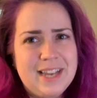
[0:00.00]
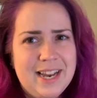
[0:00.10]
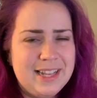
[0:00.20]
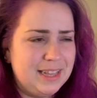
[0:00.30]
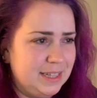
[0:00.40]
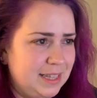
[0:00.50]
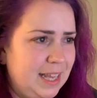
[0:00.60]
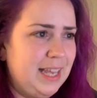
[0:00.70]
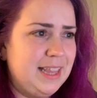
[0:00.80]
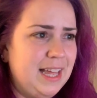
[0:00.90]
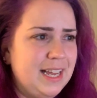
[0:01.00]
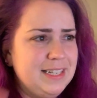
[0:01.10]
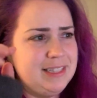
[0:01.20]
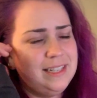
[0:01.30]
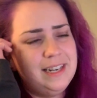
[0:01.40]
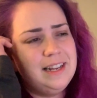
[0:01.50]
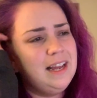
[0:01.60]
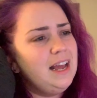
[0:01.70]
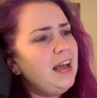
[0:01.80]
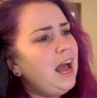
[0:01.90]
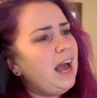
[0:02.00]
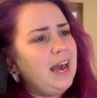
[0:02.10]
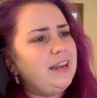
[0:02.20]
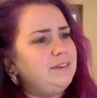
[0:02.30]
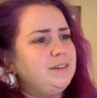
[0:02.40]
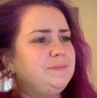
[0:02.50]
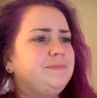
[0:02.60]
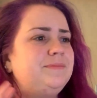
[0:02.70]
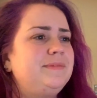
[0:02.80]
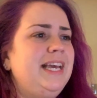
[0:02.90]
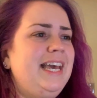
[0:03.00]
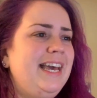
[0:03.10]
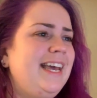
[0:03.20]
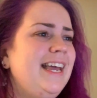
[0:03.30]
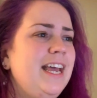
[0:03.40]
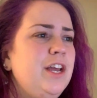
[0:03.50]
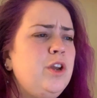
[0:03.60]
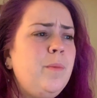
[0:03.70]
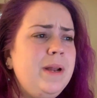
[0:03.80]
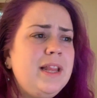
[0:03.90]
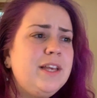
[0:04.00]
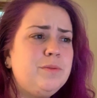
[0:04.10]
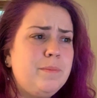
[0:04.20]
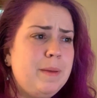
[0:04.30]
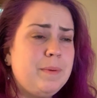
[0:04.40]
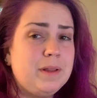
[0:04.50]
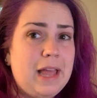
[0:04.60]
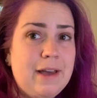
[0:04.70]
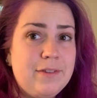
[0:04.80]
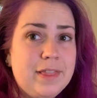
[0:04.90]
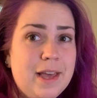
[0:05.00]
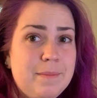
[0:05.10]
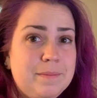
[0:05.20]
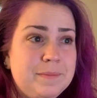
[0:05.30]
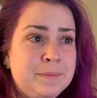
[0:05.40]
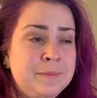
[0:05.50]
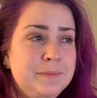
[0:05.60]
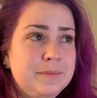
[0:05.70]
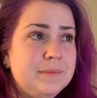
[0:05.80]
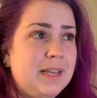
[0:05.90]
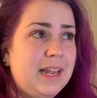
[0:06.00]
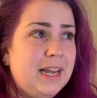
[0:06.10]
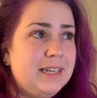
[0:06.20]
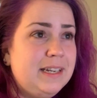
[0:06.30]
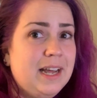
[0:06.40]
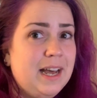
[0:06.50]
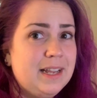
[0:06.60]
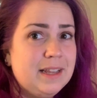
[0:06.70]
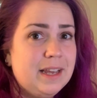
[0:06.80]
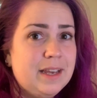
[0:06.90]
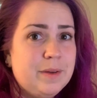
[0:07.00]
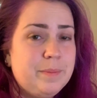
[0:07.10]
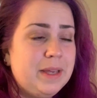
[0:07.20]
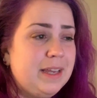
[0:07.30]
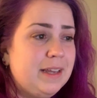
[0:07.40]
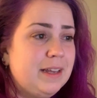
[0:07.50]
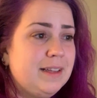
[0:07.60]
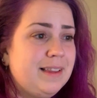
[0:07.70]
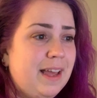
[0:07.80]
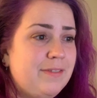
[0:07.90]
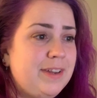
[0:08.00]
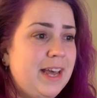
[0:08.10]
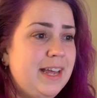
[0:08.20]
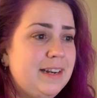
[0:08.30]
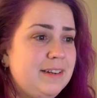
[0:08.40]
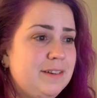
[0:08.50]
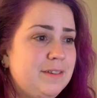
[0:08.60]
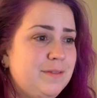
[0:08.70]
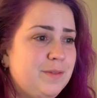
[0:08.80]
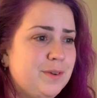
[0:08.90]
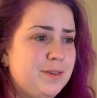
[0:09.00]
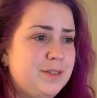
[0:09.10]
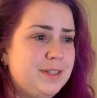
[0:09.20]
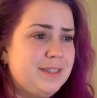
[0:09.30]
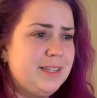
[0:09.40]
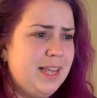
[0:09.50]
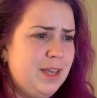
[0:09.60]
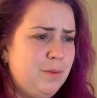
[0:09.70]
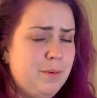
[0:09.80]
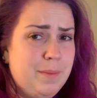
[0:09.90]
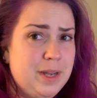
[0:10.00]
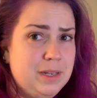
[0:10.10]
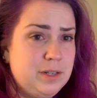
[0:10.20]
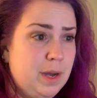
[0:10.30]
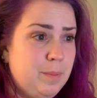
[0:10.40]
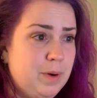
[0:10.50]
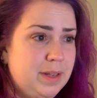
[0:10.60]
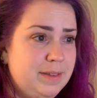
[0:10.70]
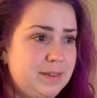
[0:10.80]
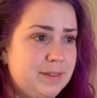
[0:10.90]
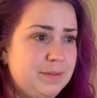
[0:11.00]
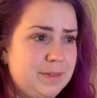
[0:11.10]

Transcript: I didn't like that. I don't know. Nobody likes when people laugh at them. And I did not like being laughed at for just saying what my job was.